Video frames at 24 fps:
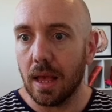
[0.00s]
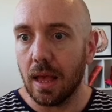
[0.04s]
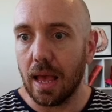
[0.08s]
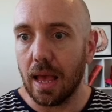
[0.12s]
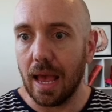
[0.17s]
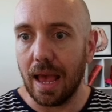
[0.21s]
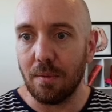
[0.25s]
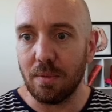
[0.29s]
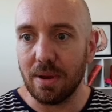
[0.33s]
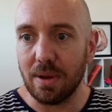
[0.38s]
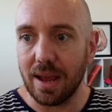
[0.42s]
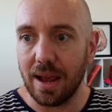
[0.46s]

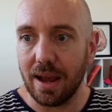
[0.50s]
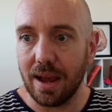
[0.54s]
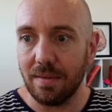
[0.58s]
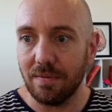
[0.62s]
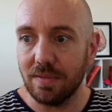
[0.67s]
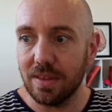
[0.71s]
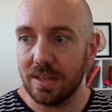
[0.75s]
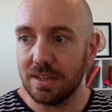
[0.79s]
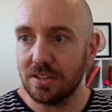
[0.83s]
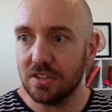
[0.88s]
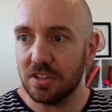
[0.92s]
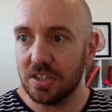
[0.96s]
And we have
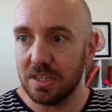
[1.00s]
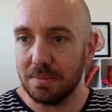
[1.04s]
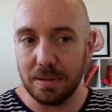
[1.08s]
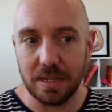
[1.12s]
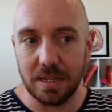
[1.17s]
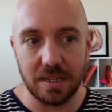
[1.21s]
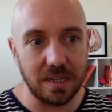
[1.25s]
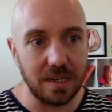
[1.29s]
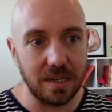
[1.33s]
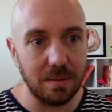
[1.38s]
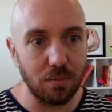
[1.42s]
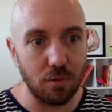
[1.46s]
this
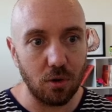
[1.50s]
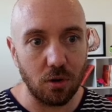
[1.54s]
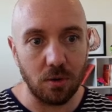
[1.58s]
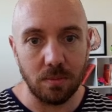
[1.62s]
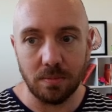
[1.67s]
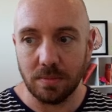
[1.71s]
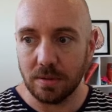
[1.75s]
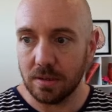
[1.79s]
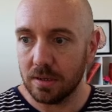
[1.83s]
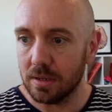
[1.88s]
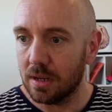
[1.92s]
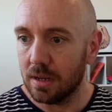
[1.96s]
GPT
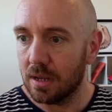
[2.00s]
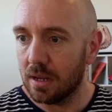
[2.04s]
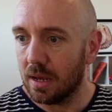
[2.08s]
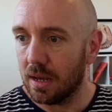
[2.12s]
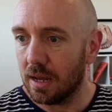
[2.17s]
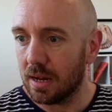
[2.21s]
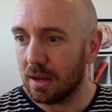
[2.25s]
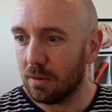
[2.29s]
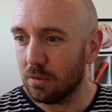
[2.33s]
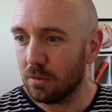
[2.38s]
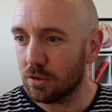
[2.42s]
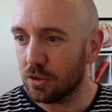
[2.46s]
prompt.
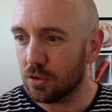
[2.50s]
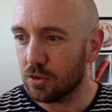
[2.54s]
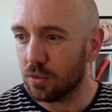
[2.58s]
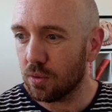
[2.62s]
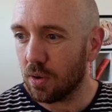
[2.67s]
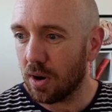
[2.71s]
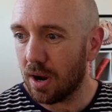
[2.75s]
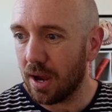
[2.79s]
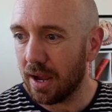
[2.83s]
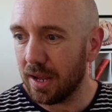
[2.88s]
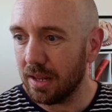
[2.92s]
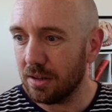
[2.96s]
I'll
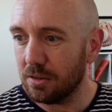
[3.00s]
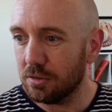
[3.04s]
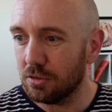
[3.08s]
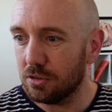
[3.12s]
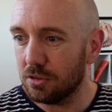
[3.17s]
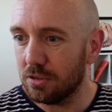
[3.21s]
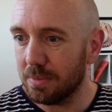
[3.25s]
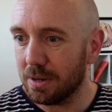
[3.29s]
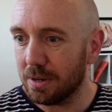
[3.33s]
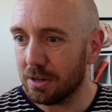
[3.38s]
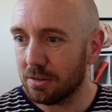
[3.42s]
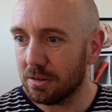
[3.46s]
try and
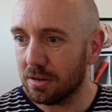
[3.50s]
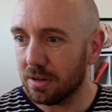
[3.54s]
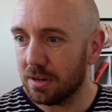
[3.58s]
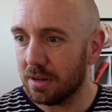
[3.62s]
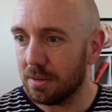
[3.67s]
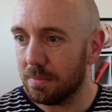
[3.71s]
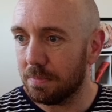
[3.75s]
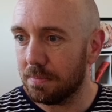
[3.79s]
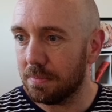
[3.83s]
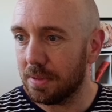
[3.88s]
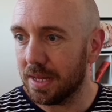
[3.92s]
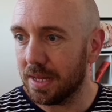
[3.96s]
zoom in on it a
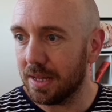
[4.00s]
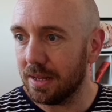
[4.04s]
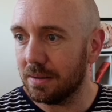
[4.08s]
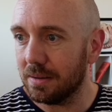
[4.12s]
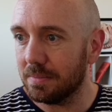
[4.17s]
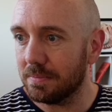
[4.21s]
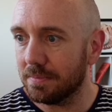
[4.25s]
bit.